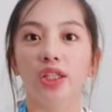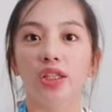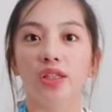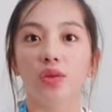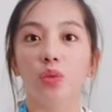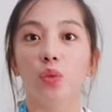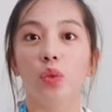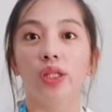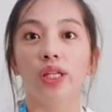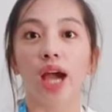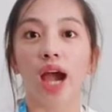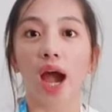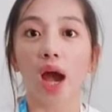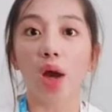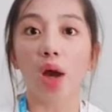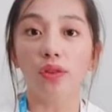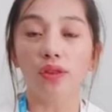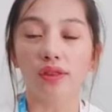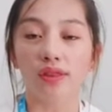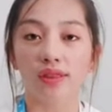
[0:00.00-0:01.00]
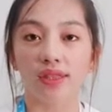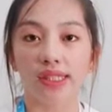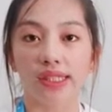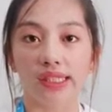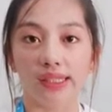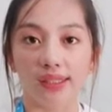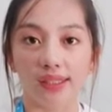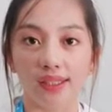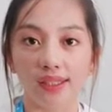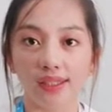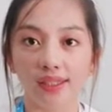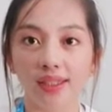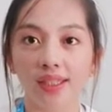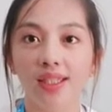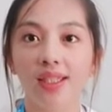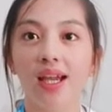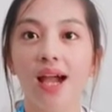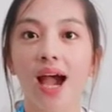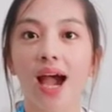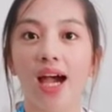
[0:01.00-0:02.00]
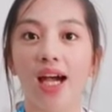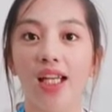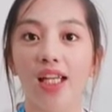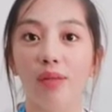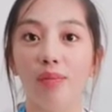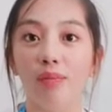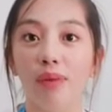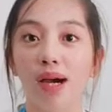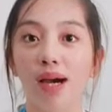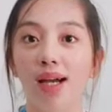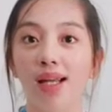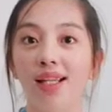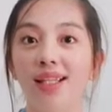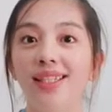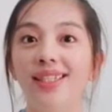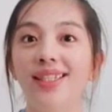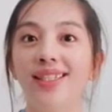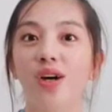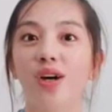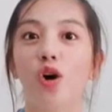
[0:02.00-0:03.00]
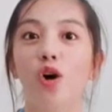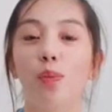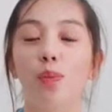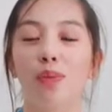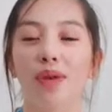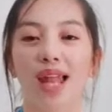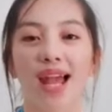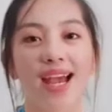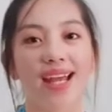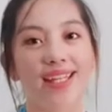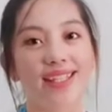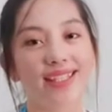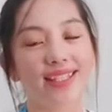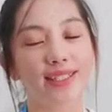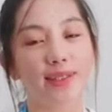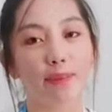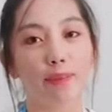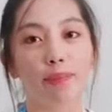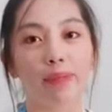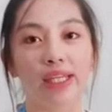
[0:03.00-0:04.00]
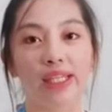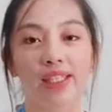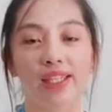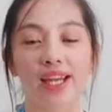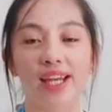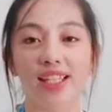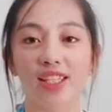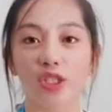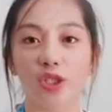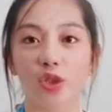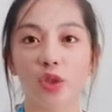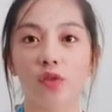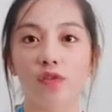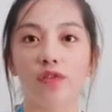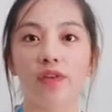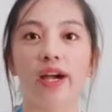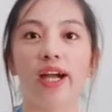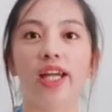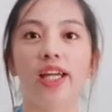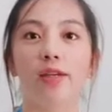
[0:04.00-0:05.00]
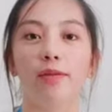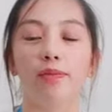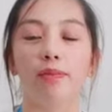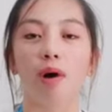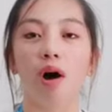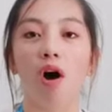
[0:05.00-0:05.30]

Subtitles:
without it, animals or plants may not survive